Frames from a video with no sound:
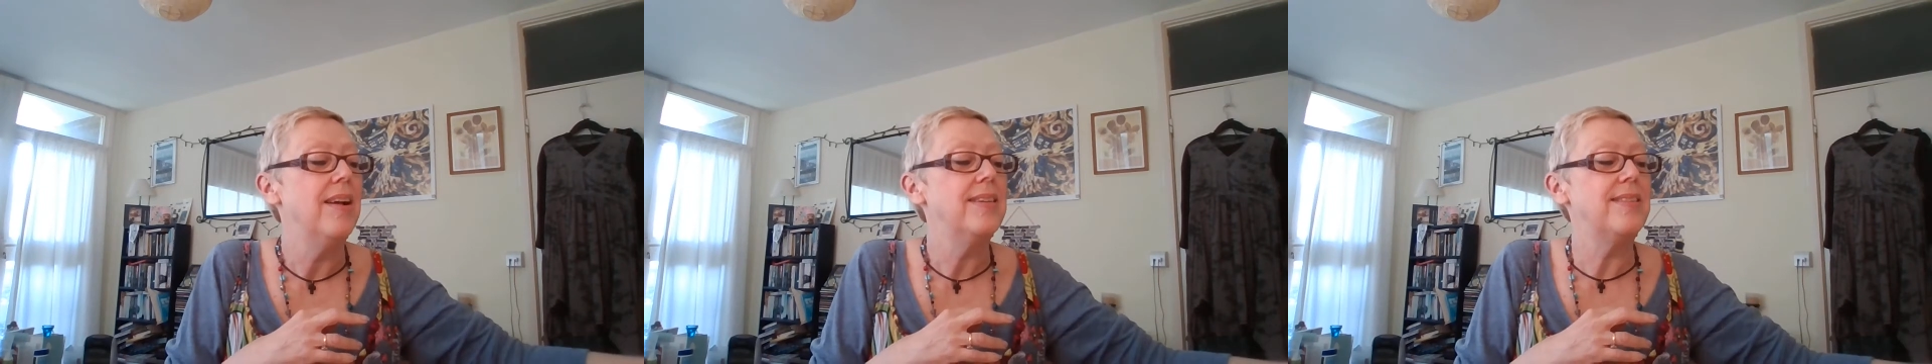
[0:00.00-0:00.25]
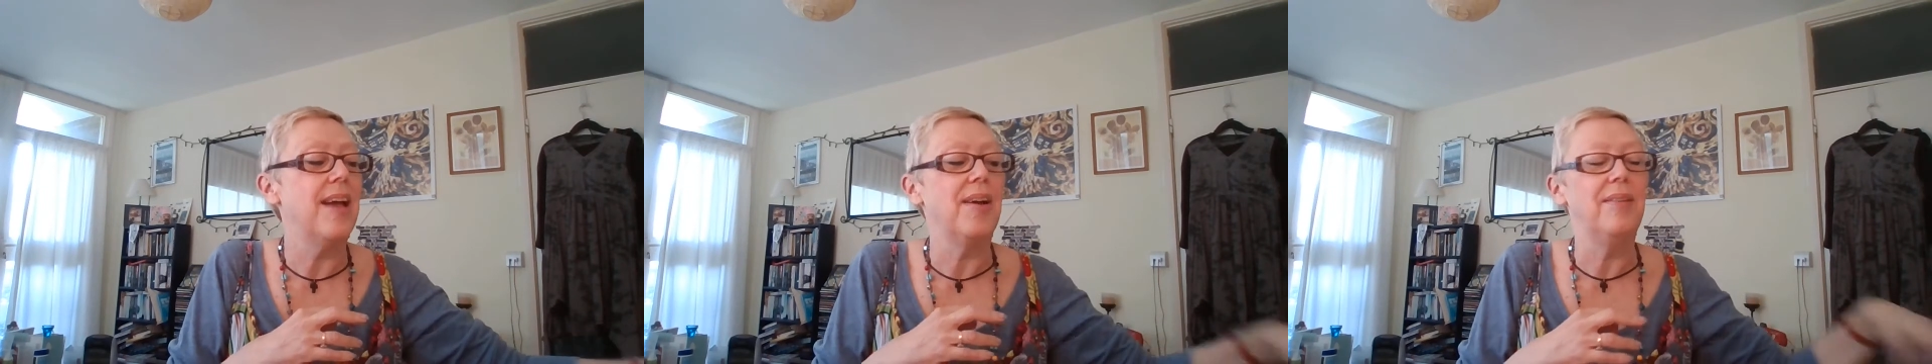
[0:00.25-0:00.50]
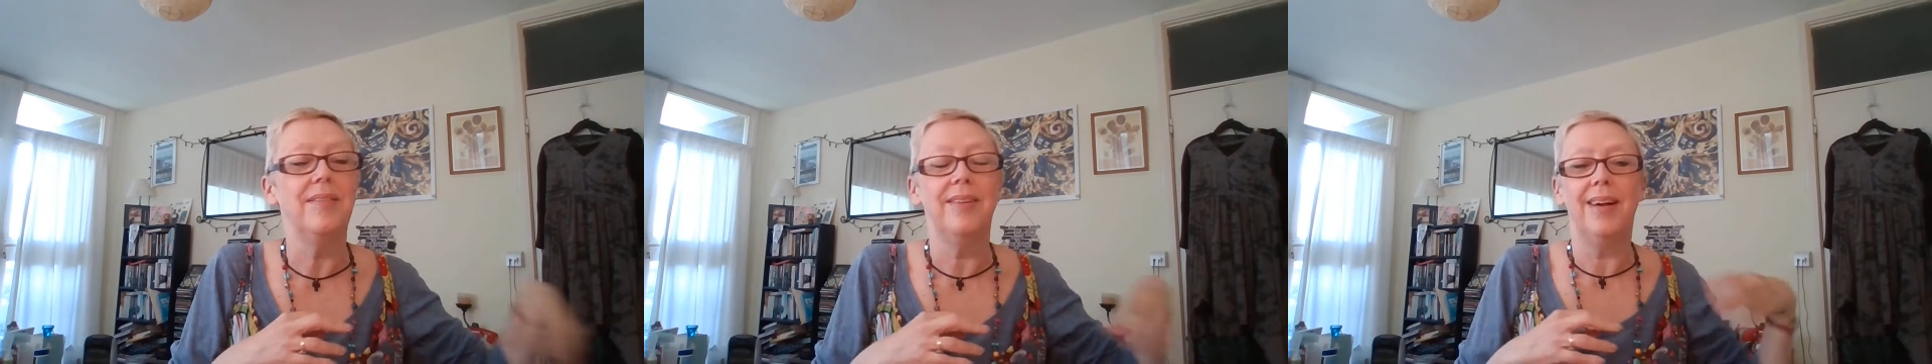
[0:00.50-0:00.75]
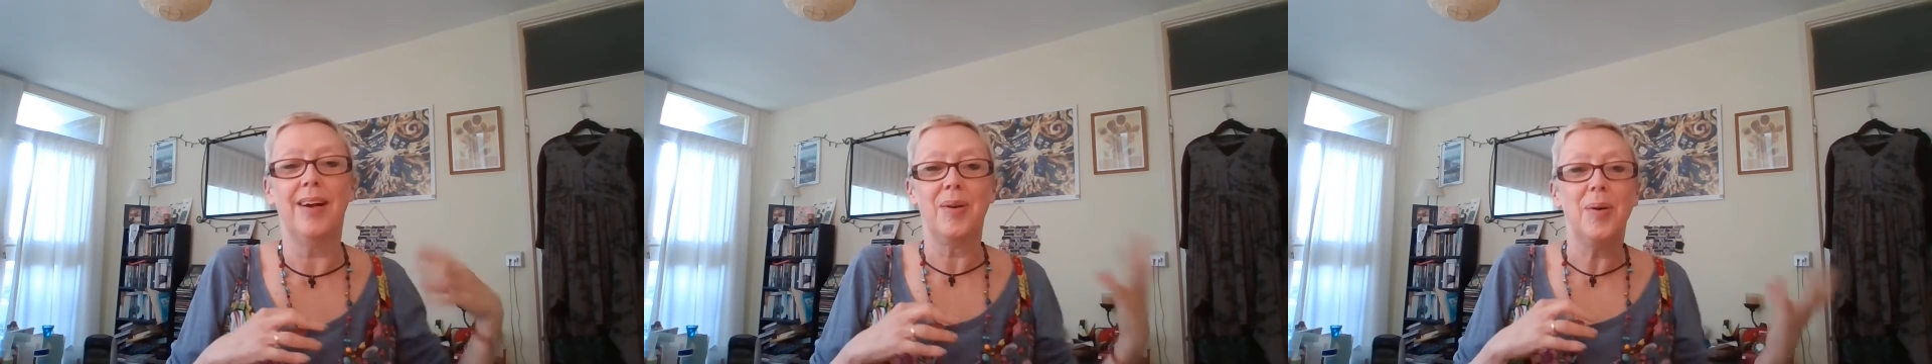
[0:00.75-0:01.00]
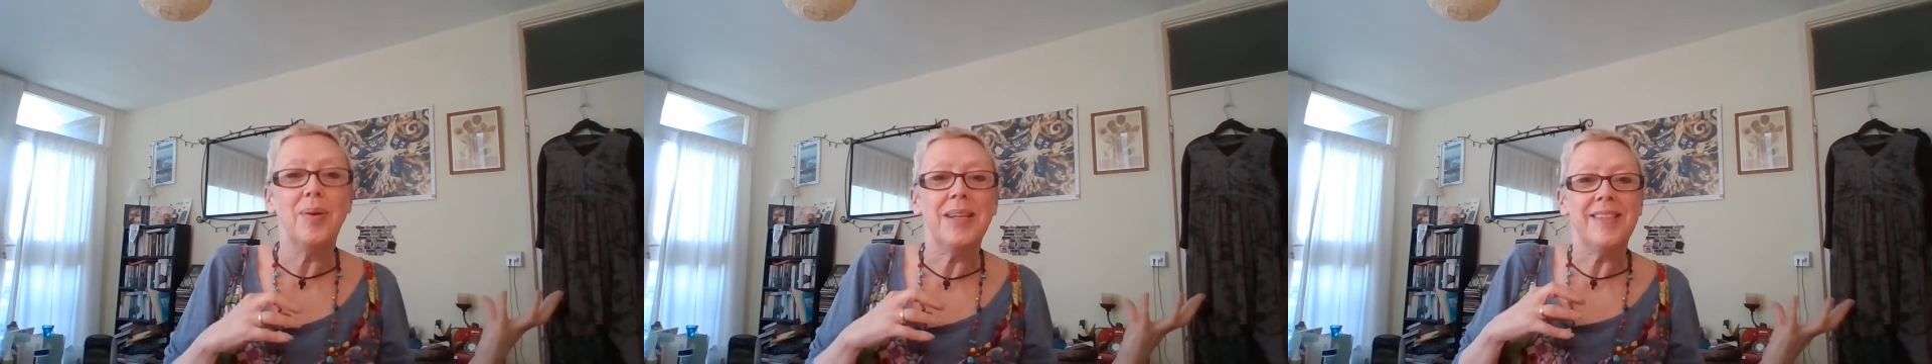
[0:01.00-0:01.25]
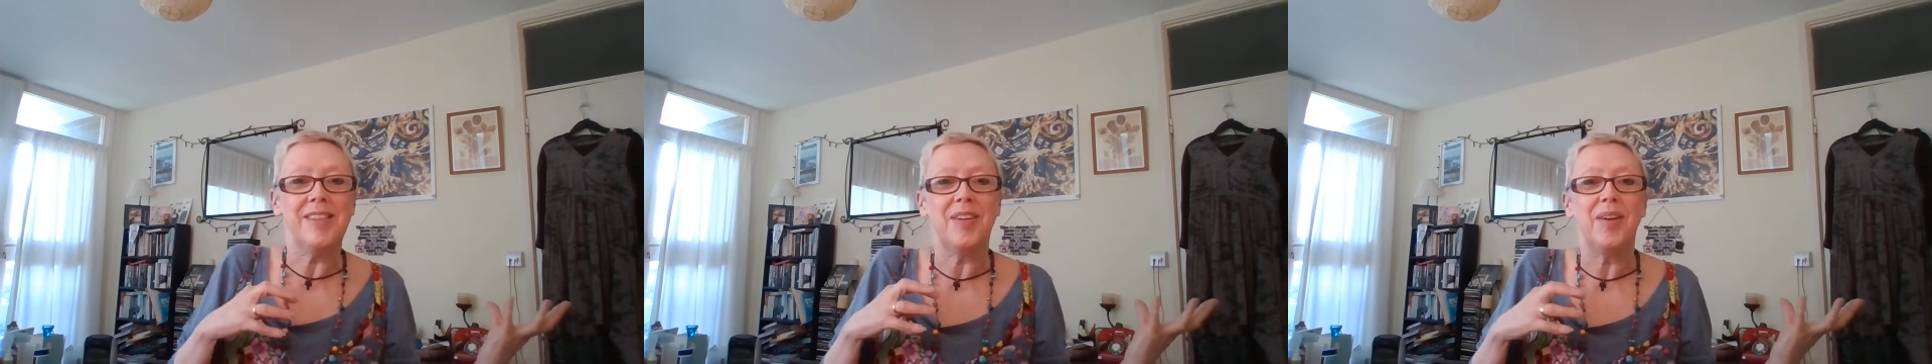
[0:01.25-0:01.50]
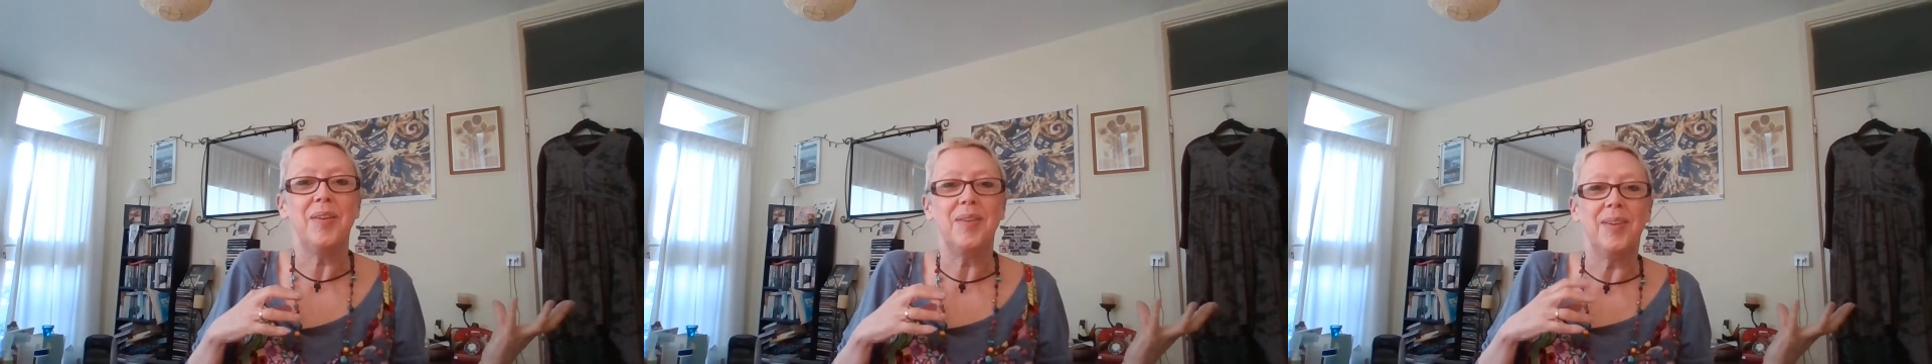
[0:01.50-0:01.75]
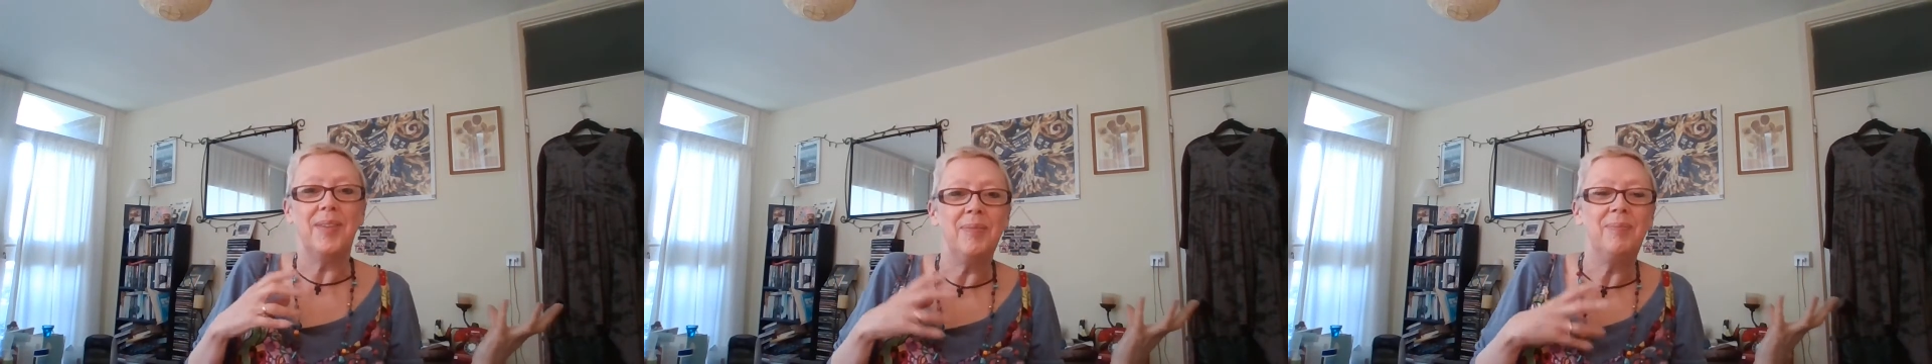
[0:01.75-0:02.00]
So according to
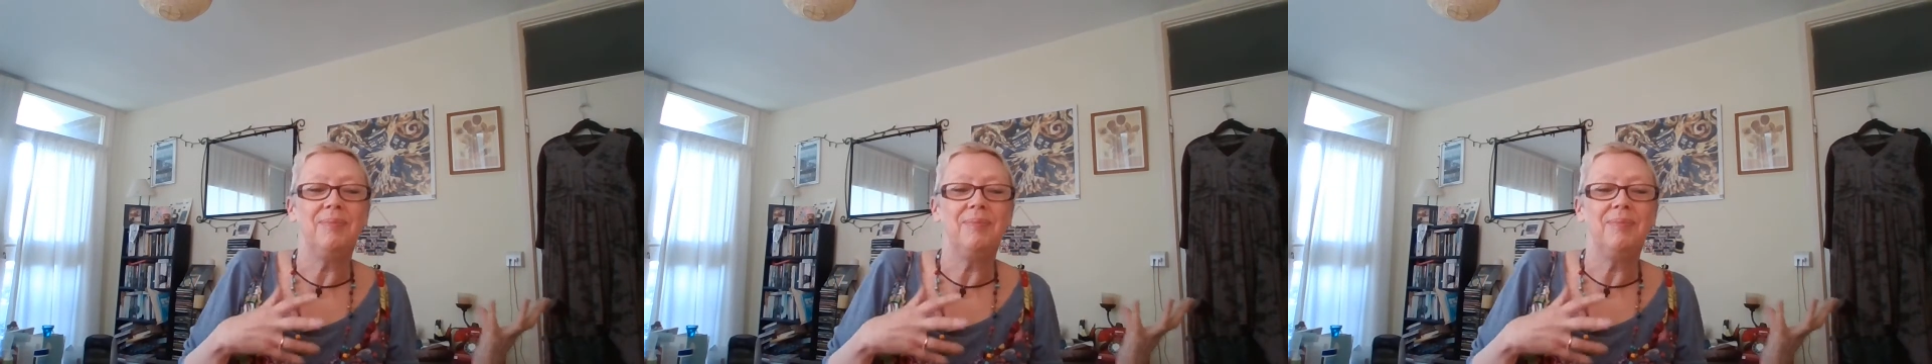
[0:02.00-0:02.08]
Google,